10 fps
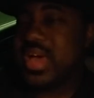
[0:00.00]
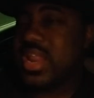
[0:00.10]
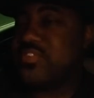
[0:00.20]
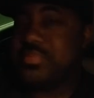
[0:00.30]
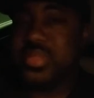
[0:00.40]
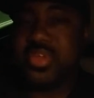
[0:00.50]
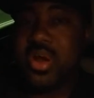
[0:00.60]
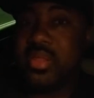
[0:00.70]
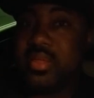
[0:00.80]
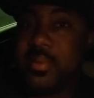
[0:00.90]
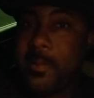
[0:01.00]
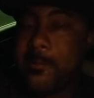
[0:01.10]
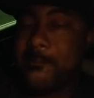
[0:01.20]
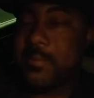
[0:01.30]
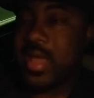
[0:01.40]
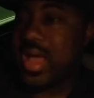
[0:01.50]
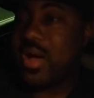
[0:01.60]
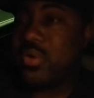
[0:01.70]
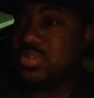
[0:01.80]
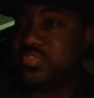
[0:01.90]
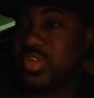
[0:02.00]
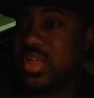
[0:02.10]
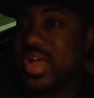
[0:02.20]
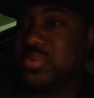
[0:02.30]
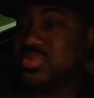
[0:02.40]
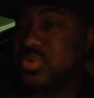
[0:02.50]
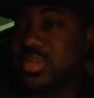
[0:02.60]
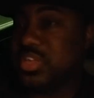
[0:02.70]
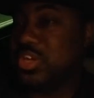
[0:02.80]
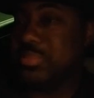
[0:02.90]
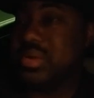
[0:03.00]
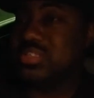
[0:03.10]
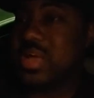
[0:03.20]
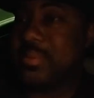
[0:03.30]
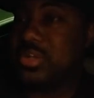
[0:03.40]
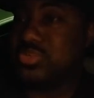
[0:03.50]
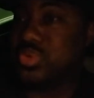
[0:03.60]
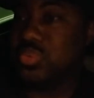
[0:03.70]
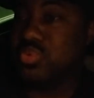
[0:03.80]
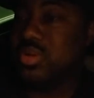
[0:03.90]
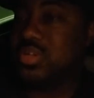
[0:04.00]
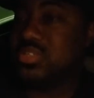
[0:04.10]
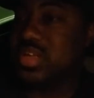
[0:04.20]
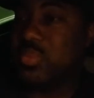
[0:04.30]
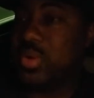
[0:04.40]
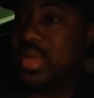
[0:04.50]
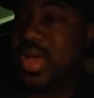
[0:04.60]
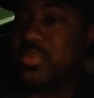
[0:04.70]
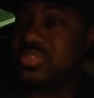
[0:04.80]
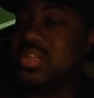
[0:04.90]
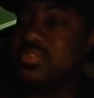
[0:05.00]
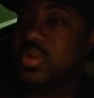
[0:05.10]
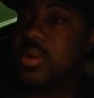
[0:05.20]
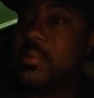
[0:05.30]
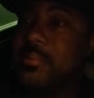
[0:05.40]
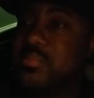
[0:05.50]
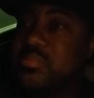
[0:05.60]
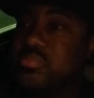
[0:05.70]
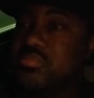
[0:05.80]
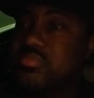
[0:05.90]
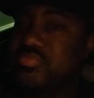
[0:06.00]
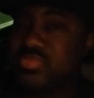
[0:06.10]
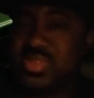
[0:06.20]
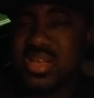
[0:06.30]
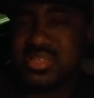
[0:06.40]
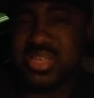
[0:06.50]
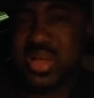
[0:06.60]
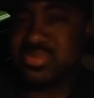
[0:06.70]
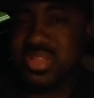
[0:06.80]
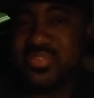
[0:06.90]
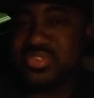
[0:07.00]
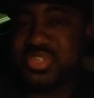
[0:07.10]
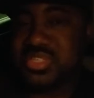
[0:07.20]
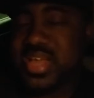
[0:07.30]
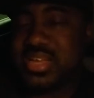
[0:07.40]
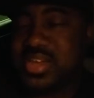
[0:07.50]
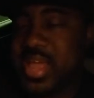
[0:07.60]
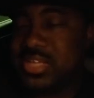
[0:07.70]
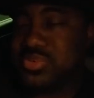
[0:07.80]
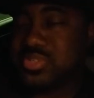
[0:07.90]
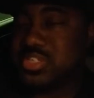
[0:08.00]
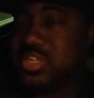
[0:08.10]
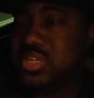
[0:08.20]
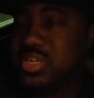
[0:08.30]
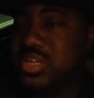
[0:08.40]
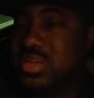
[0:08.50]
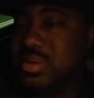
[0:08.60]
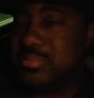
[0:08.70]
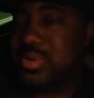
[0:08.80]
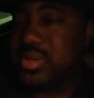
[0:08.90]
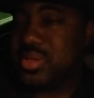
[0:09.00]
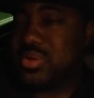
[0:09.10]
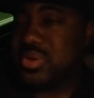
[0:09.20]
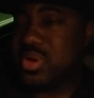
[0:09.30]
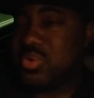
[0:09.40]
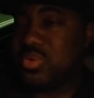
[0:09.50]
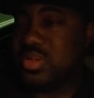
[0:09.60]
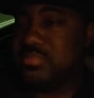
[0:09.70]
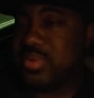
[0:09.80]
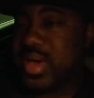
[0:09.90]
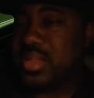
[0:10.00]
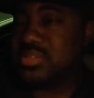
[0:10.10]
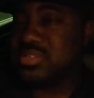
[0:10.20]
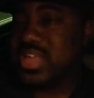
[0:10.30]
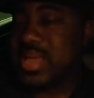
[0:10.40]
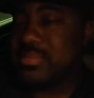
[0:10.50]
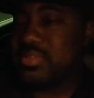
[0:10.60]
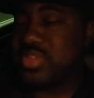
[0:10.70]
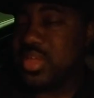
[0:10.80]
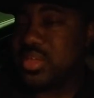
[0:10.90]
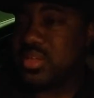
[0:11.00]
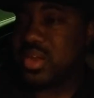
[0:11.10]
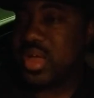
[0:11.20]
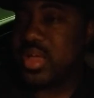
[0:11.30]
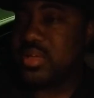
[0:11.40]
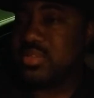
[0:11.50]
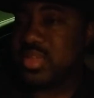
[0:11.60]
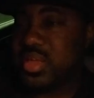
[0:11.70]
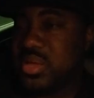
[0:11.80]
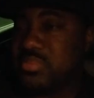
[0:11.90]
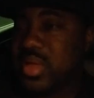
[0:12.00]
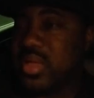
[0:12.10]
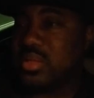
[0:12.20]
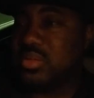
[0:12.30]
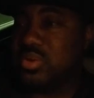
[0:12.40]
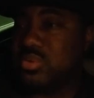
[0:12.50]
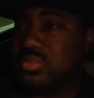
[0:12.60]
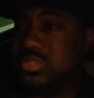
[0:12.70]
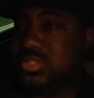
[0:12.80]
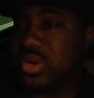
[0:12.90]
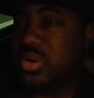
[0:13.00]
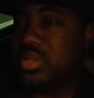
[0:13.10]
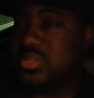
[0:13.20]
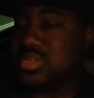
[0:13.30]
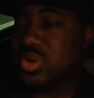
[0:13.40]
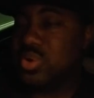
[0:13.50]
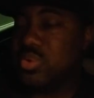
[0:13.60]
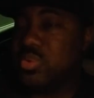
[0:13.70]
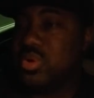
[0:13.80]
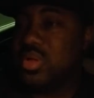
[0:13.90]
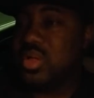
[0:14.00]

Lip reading: I'd ever be 30. Like, I always felt like I was going to get killed by the time I was 21 because of the way I was living. I'm not saying I was living just that dangerously. But, you know, it kind of just had me thinking, like, damn, like, you know, you're 30 years old.